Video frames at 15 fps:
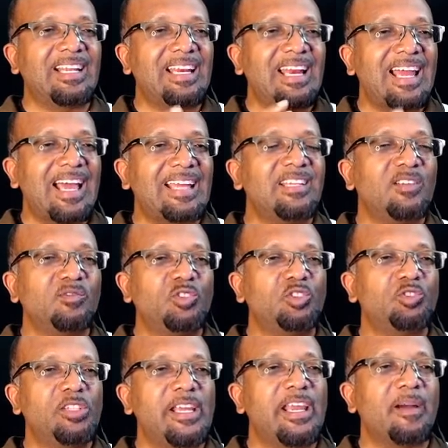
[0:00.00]
in the land of
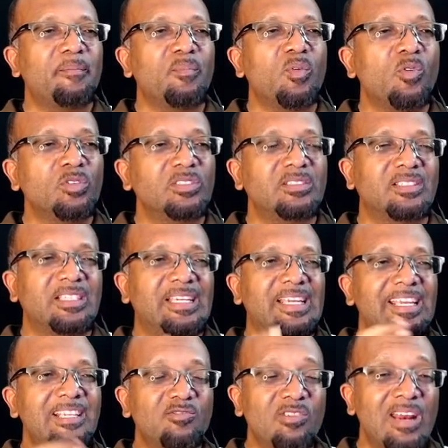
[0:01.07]
Judea, both
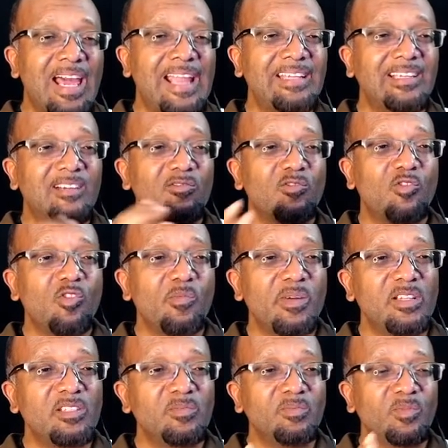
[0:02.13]
Israelite and
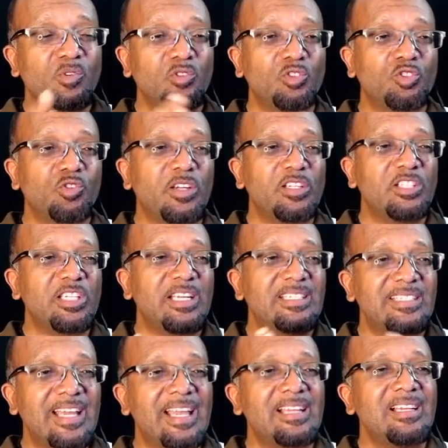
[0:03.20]
Roman, both Jew and
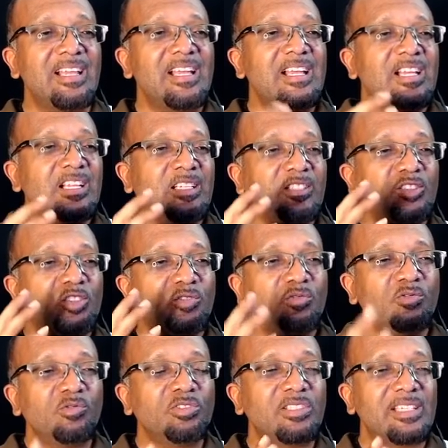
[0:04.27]
Gentile,
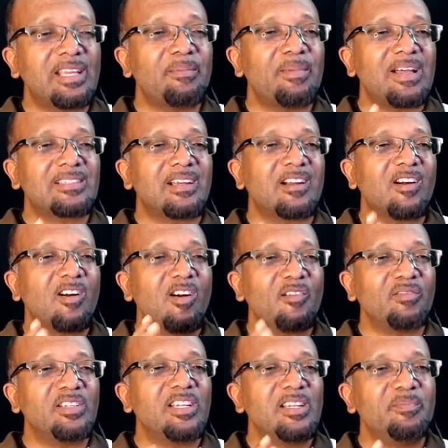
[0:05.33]
Jerusalem as a
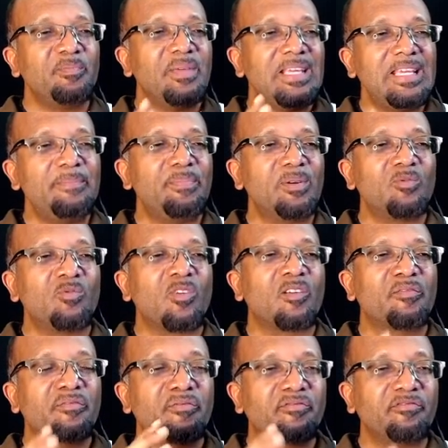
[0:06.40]
covenant people
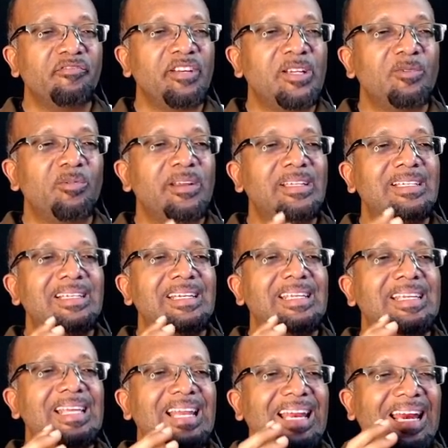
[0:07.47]
were
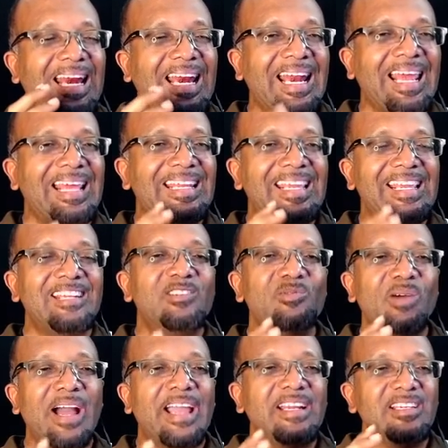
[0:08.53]
frequently led
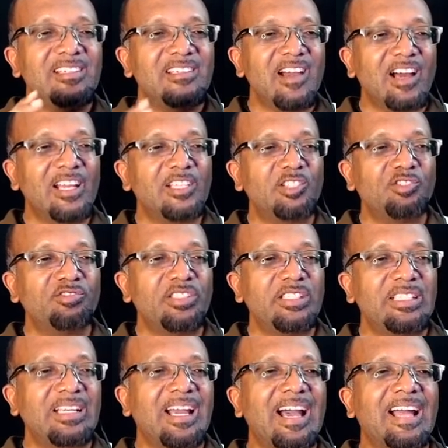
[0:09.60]
into
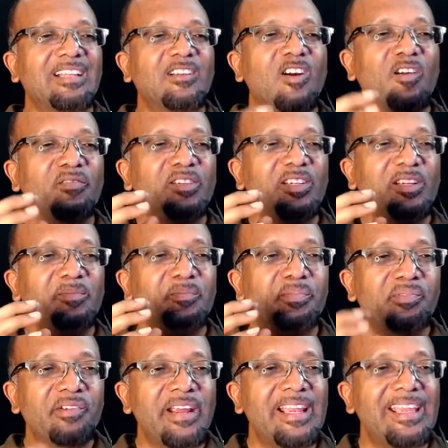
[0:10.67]
idolatry and covenant
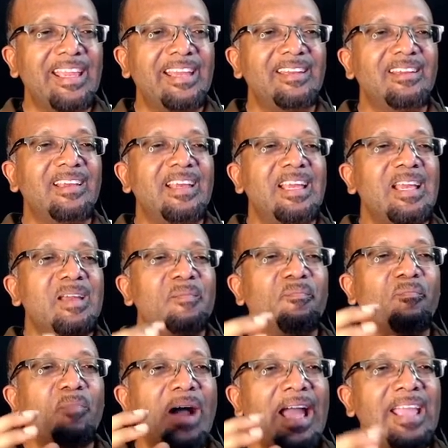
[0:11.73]
breaking
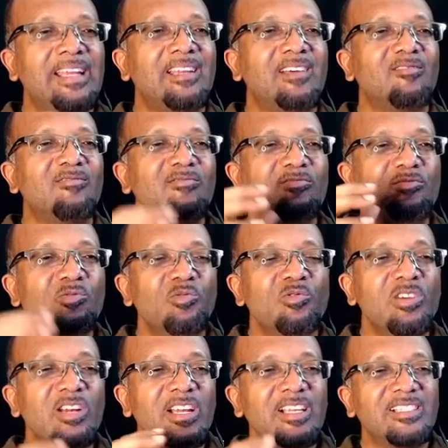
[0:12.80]
by the
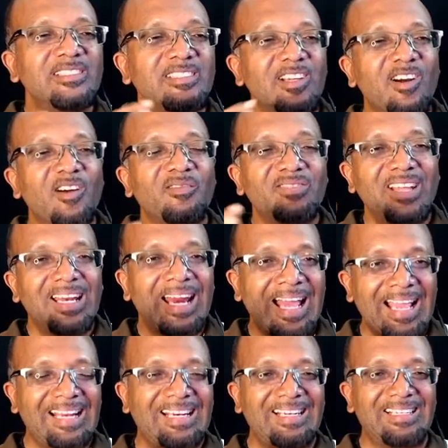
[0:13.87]
rulers of the
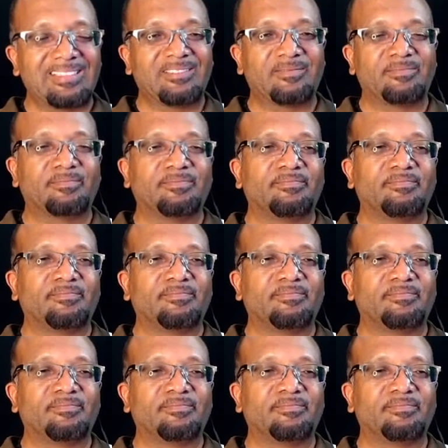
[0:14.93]
land,